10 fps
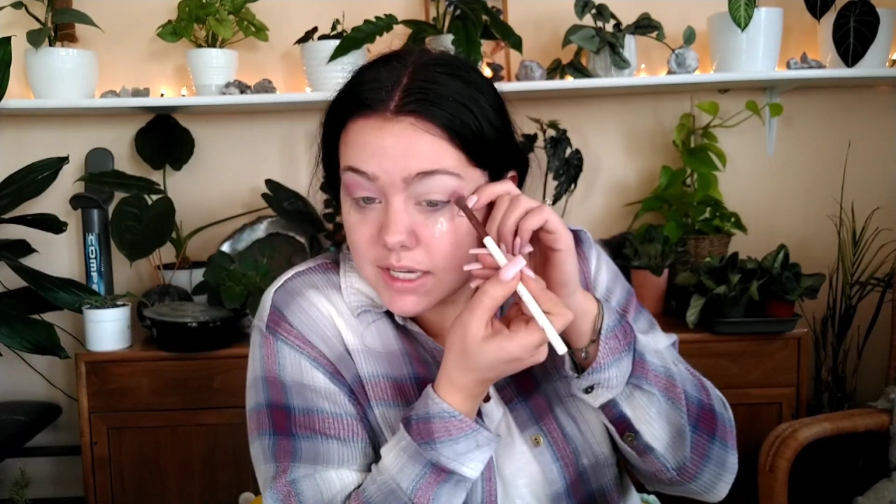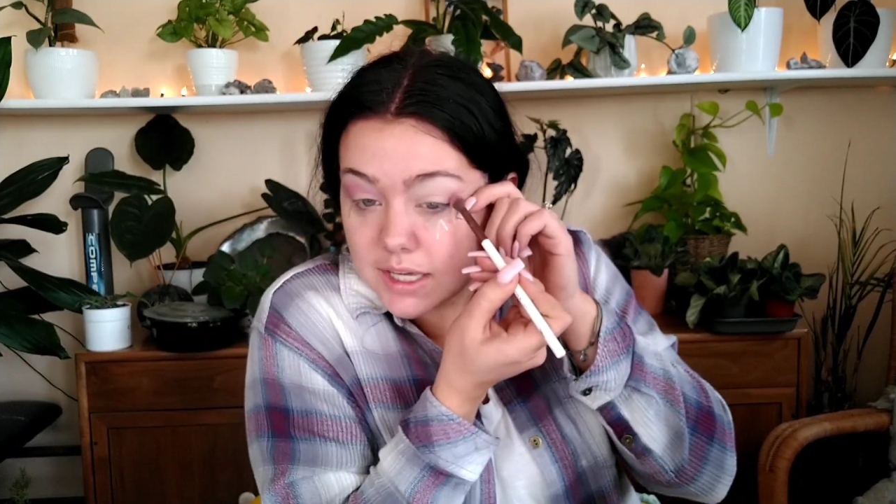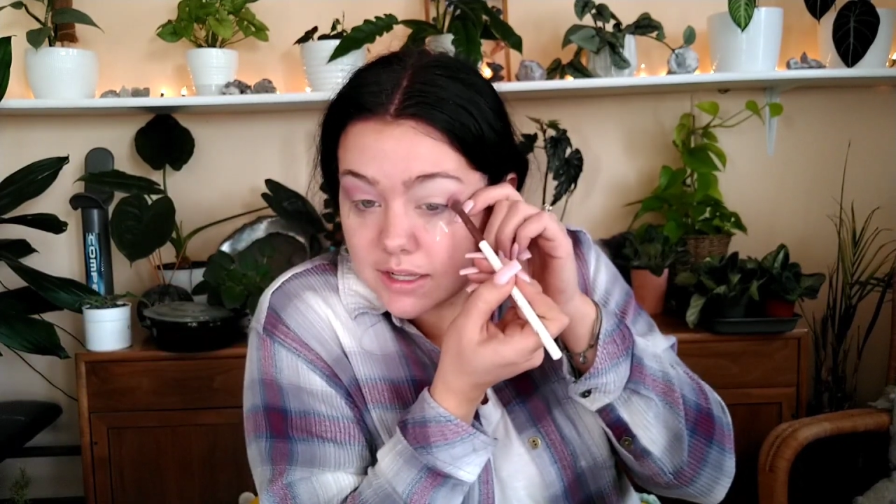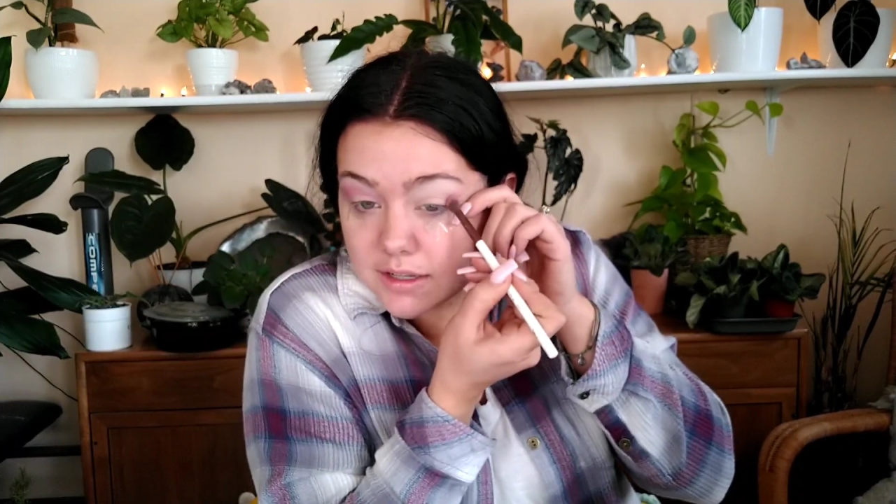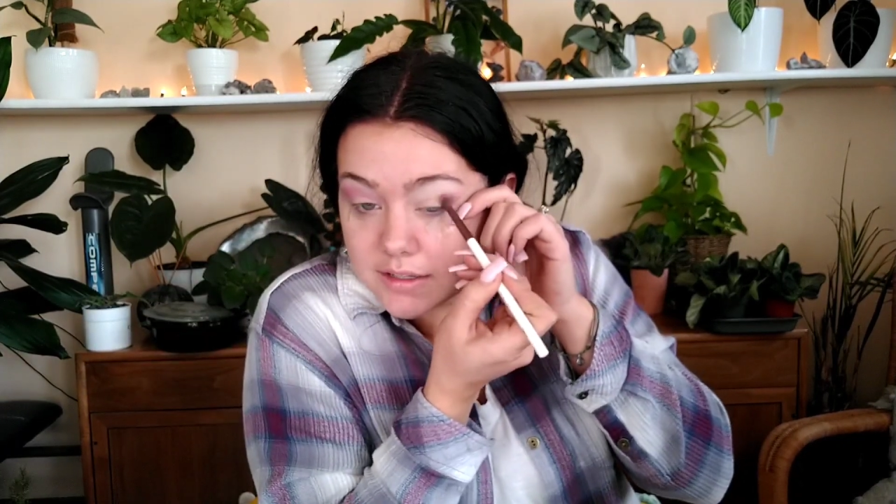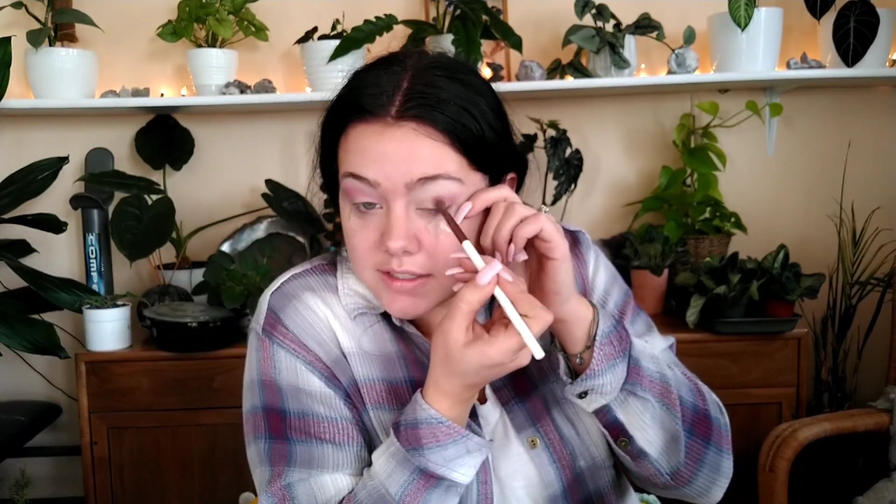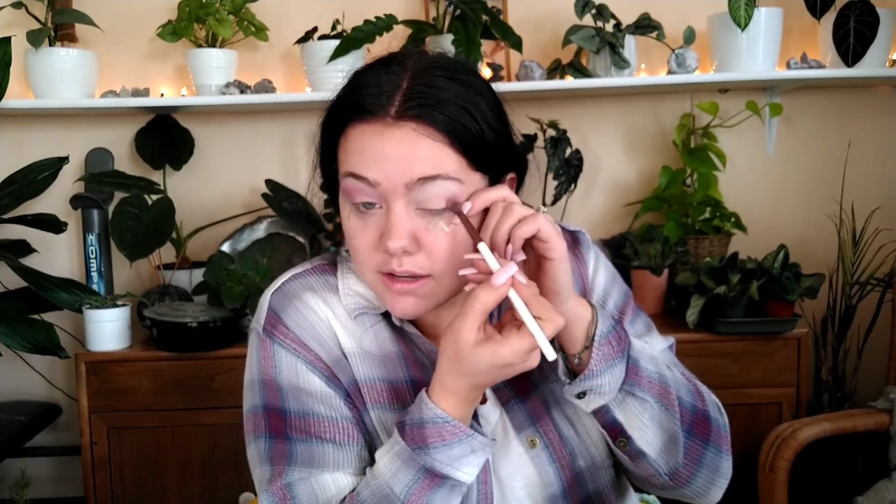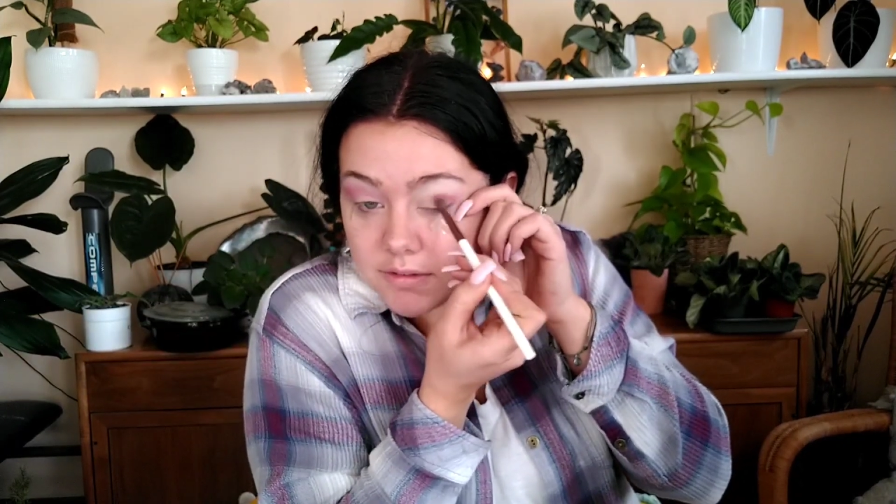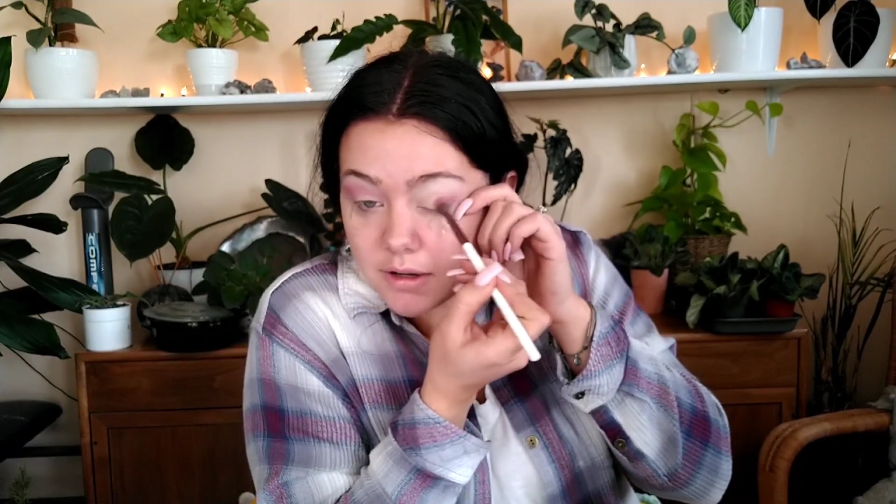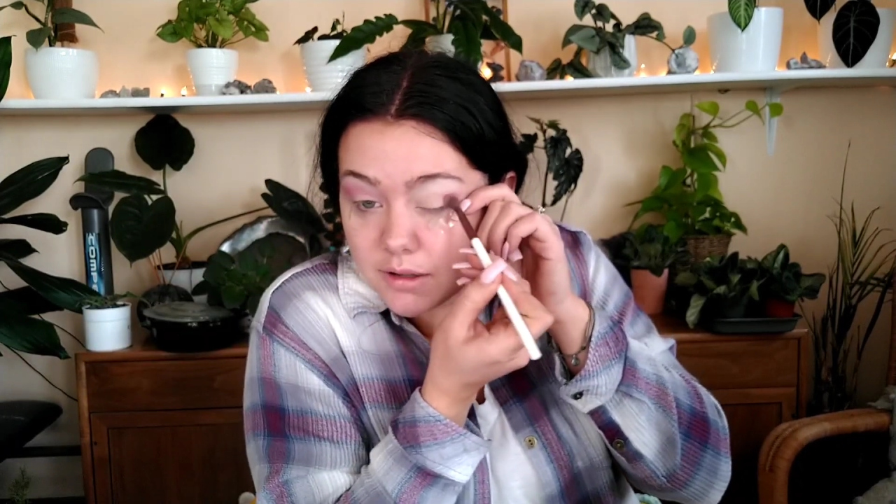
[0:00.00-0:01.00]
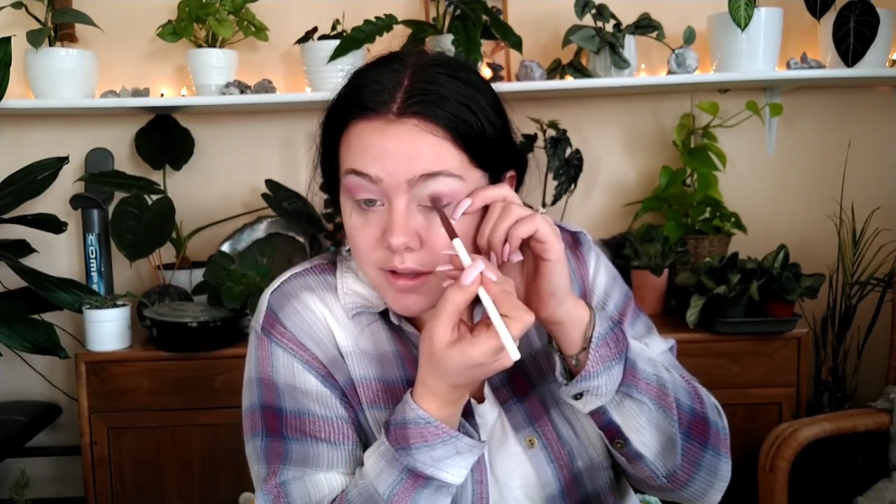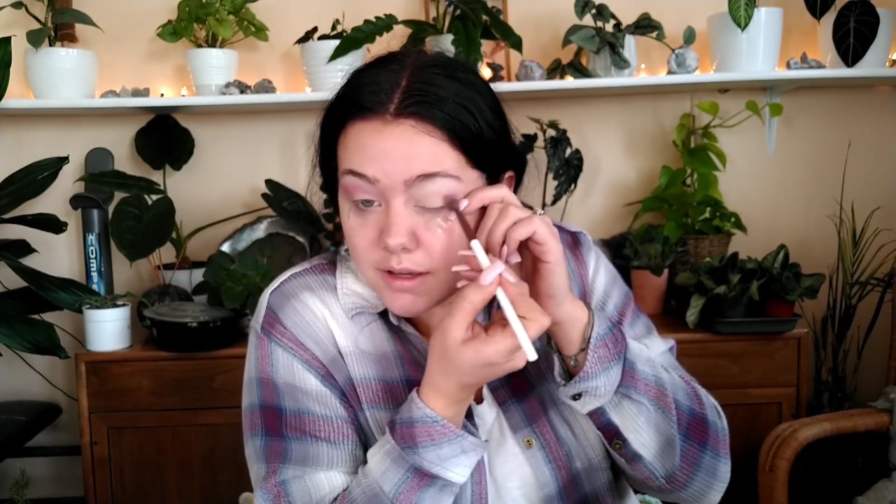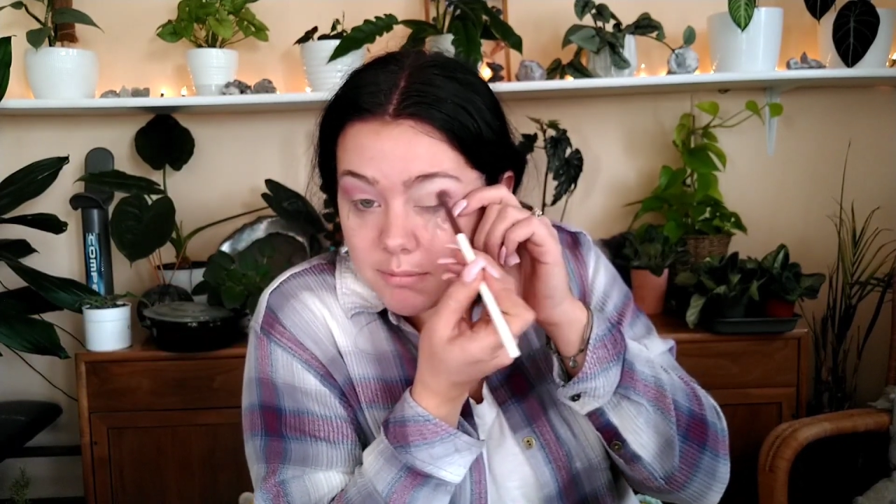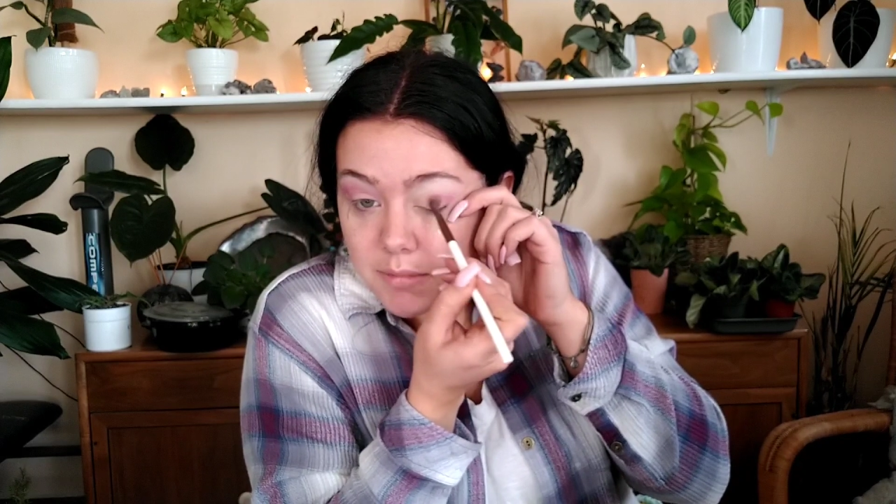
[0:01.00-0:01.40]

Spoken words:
in several